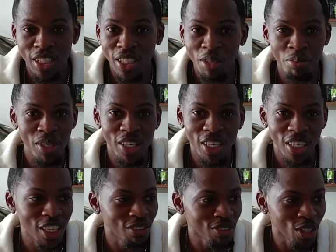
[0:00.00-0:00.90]

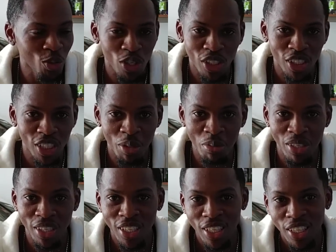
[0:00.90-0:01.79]
immediately afterwards, she gave
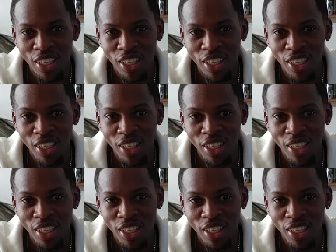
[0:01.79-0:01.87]
me